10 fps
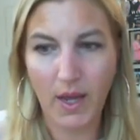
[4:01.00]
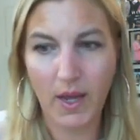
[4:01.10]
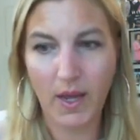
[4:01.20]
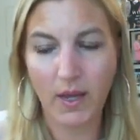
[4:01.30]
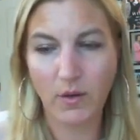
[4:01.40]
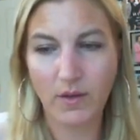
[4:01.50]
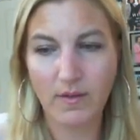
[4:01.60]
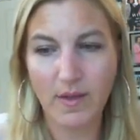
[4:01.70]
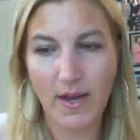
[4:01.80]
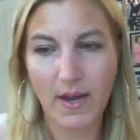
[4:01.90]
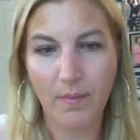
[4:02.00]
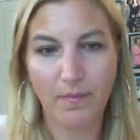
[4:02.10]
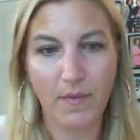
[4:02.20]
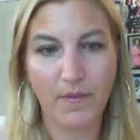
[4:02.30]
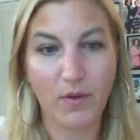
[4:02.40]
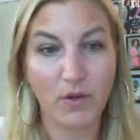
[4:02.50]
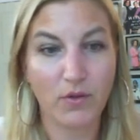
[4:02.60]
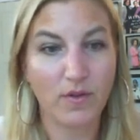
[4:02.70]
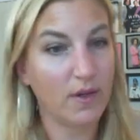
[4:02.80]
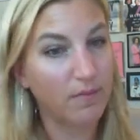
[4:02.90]
And you can sign up if you're
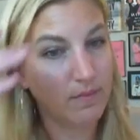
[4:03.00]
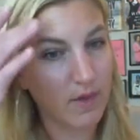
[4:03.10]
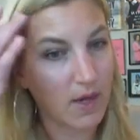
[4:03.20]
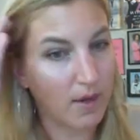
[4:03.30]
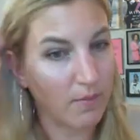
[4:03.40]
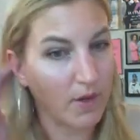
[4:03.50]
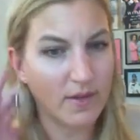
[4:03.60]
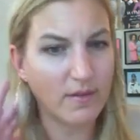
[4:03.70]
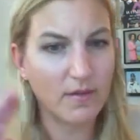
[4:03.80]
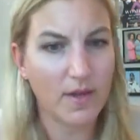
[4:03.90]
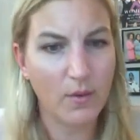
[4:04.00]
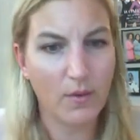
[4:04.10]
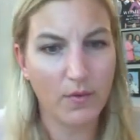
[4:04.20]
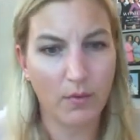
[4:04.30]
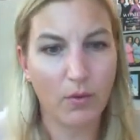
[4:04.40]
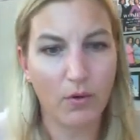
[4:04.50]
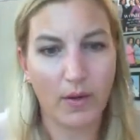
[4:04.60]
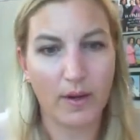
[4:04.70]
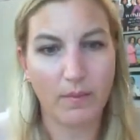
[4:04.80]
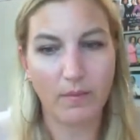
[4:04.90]
interested. It doesn't sign you up for the
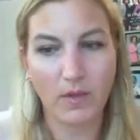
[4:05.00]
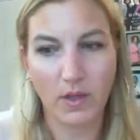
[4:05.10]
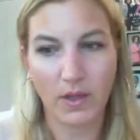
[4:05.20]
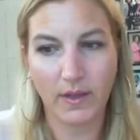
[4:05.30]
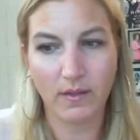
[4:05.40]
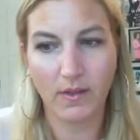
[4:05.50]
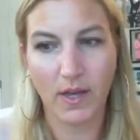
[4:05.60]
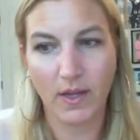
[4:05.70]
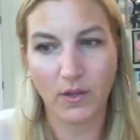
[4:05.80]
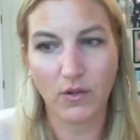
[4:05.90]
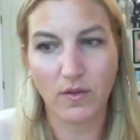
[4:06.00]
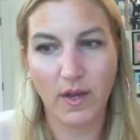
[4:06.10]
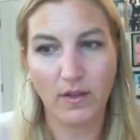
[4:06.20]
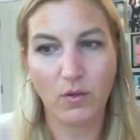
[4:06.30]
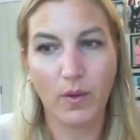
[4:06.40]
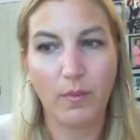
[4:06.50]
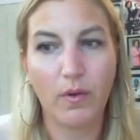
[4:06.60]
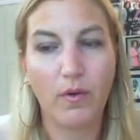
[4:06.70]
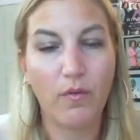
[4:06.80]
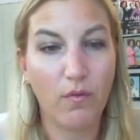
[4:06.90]
program to click this link. It just signs you
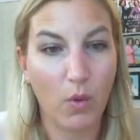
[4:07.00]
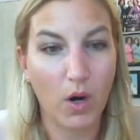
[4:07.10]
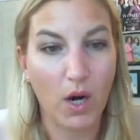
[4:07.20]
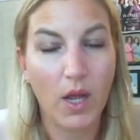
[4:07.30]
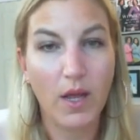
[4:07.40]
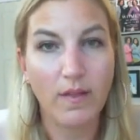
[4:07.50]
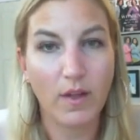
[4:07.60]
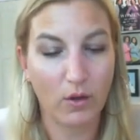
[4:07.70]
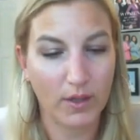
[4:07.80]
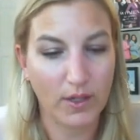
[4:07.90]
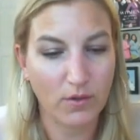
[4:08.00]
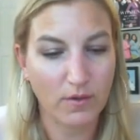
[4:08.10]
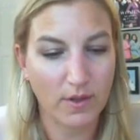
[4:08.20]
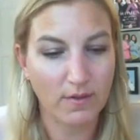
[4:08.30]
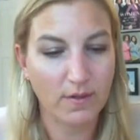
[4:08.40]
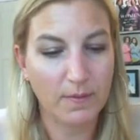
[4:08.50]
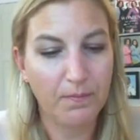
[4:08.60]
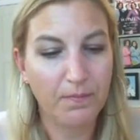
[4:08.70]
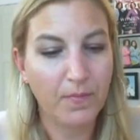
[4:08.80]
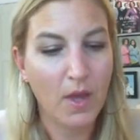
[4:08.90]
up for the early interest list.
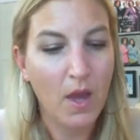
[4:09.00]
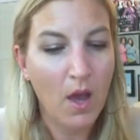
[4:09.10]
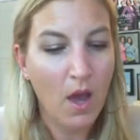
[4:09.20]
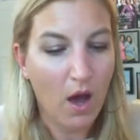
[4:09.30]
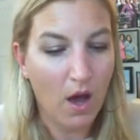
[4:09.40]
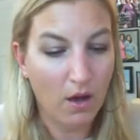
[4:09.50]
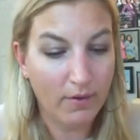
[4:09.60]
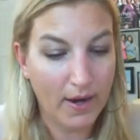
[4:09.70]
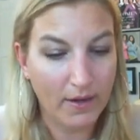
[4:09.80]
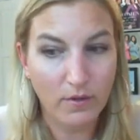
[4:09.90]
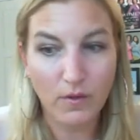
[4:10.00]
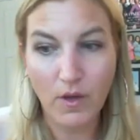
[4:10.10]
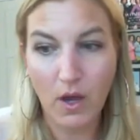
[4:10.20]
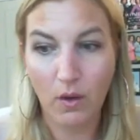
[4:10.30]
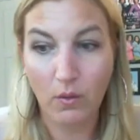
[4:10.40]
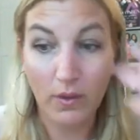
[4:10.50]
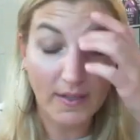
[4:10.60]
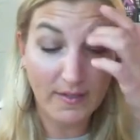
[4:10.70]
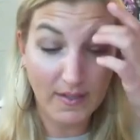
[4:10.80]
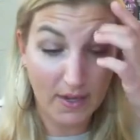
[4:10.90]
All right. So
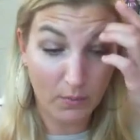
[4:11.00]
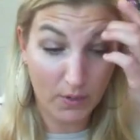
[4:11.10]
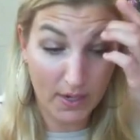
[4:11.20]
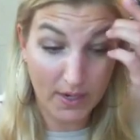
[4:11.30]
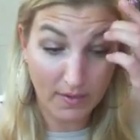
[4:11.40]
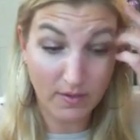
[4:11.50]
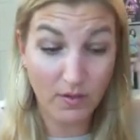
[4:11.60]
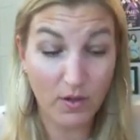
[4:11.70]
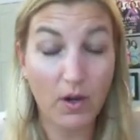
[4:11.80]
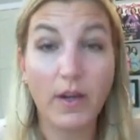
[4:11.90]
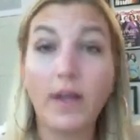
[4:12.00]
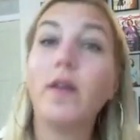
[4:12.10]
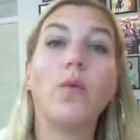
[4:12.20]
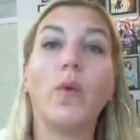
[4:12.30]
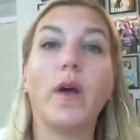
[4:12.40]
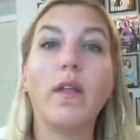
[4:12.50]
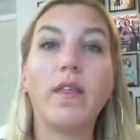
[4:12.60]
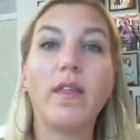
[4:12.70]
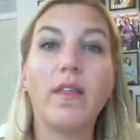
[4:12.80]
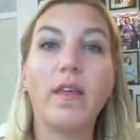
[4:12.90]
let's see. We're going to get started with